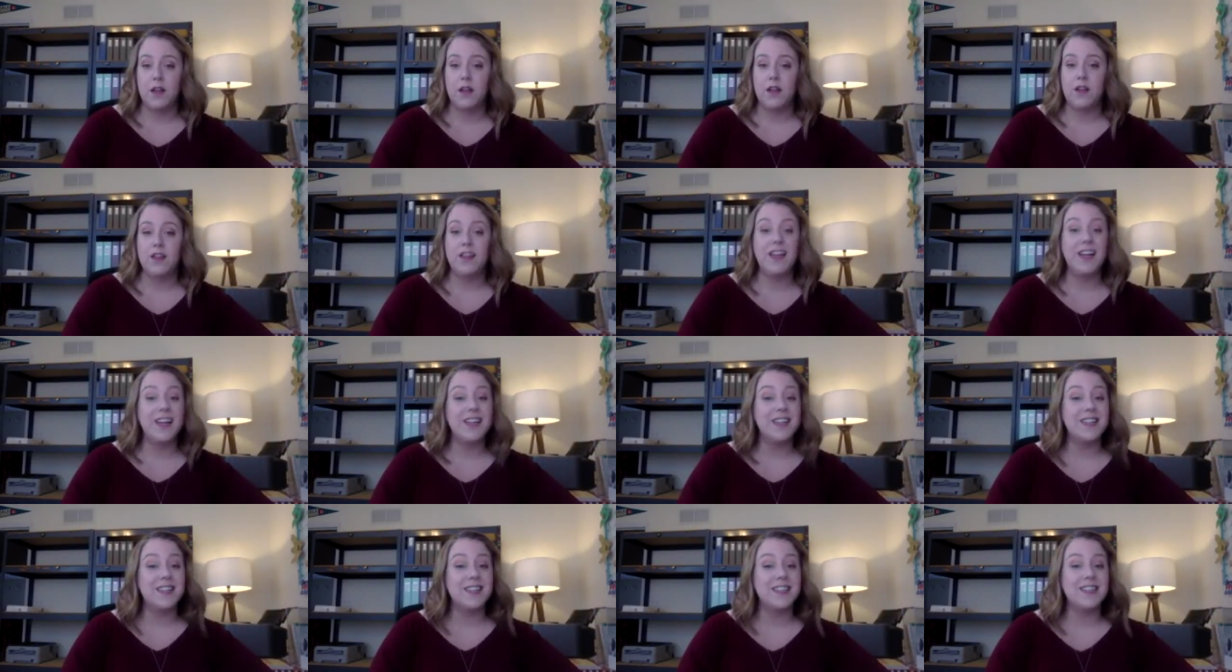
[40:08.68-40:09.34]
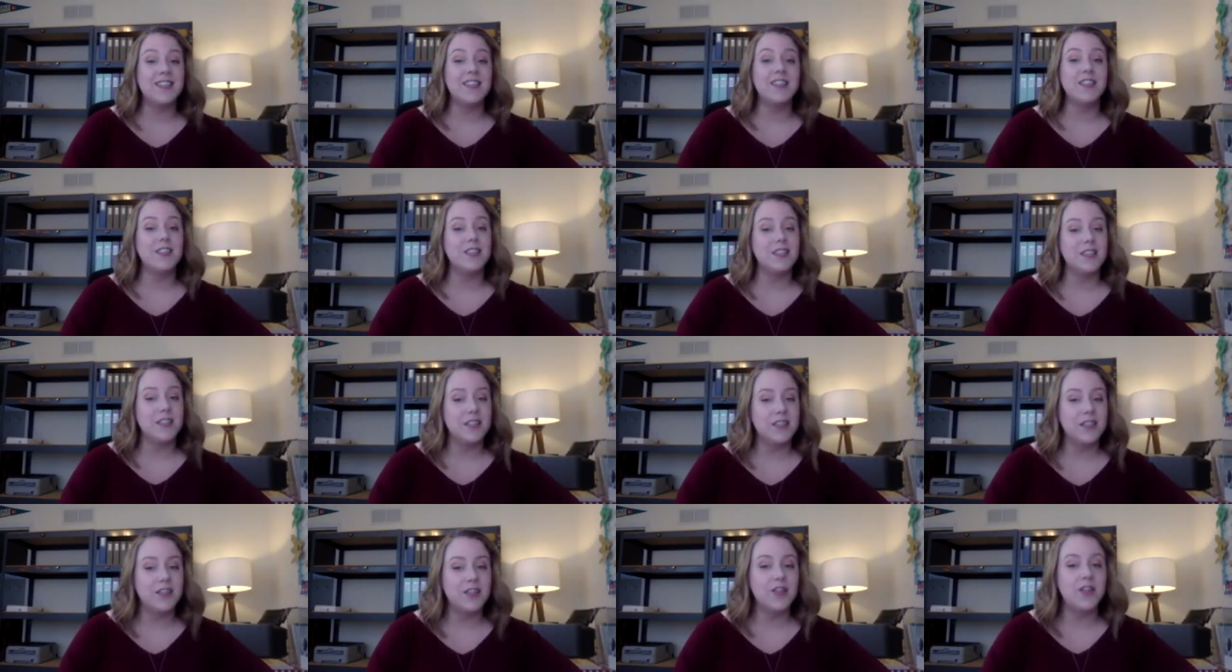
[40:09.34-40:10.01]
That's
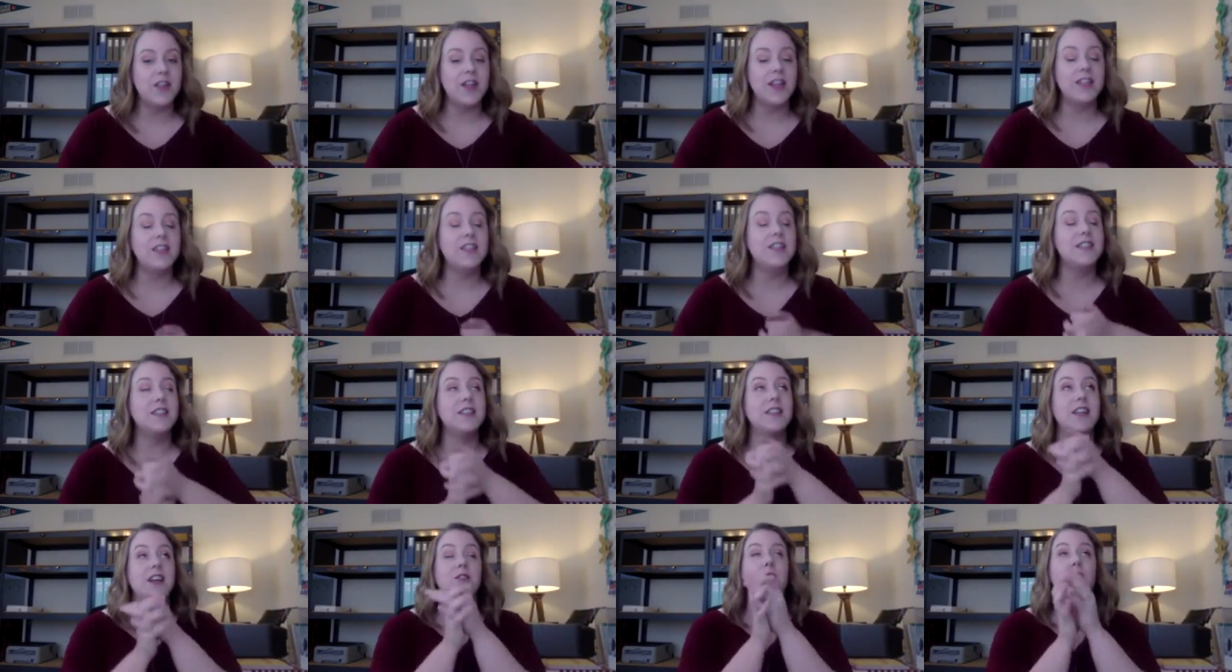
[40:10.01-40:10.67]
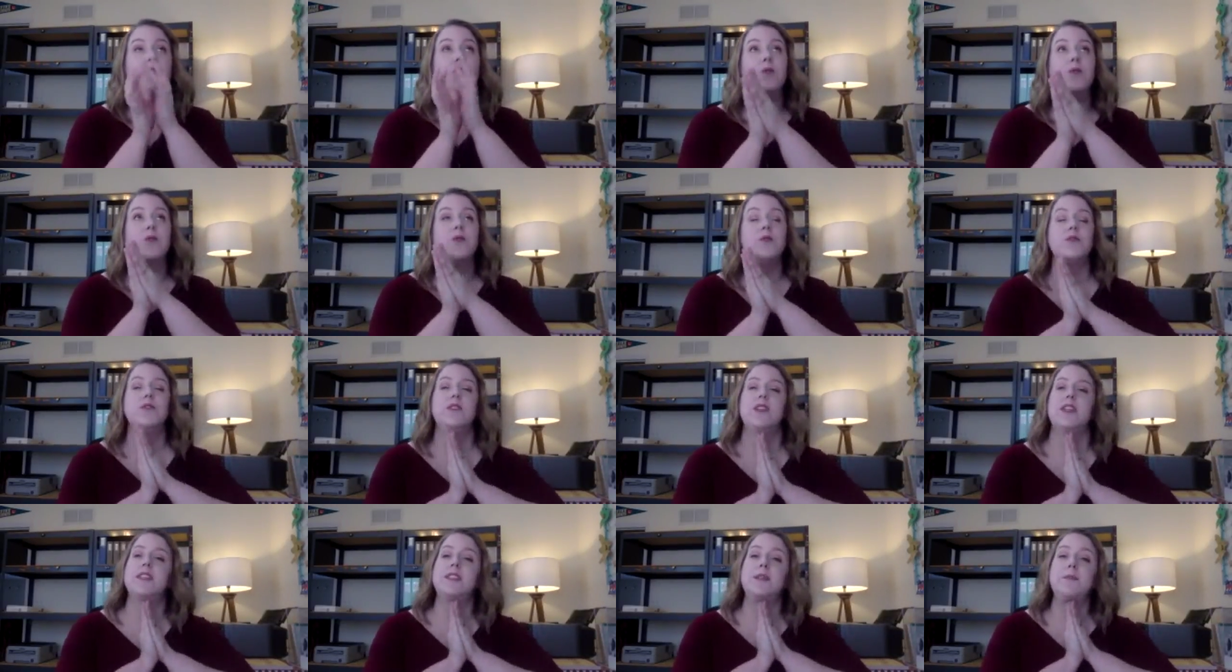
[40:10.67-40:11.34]

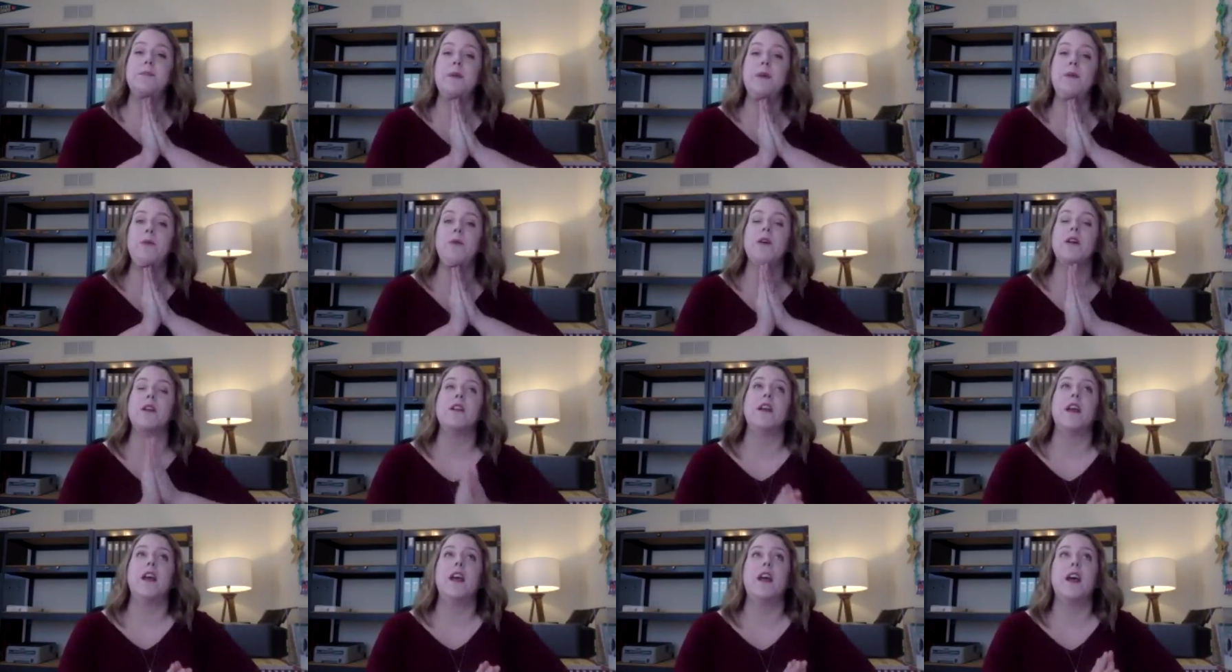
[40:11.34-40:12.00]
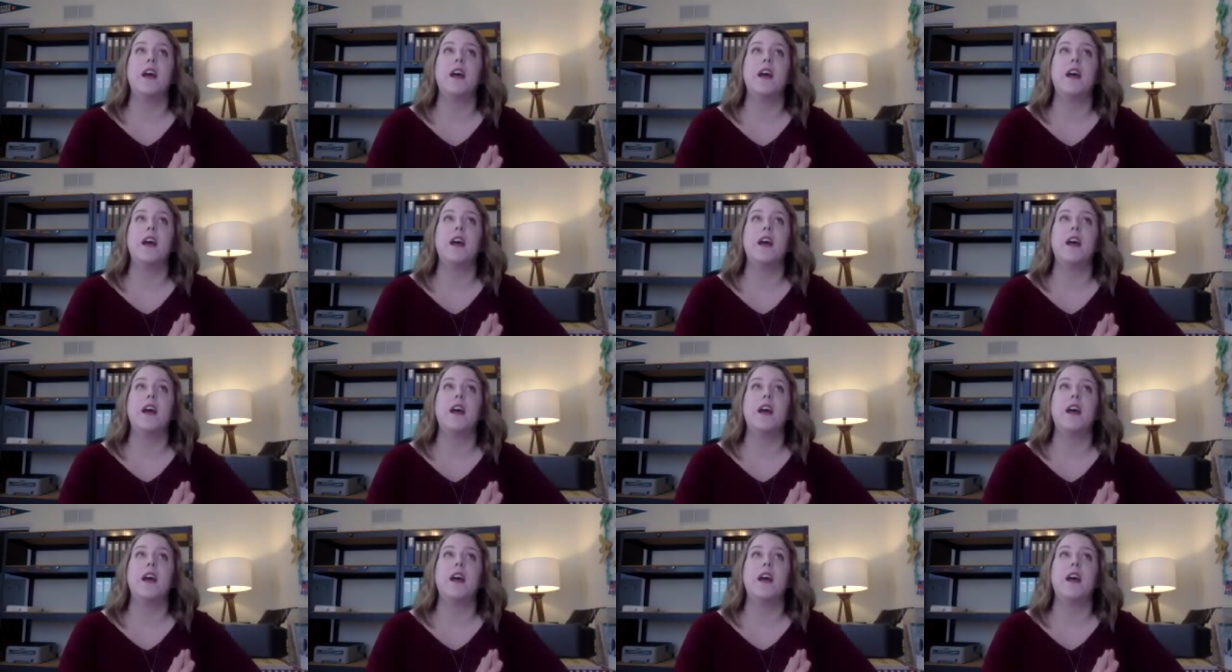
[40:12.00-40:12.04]
a big one.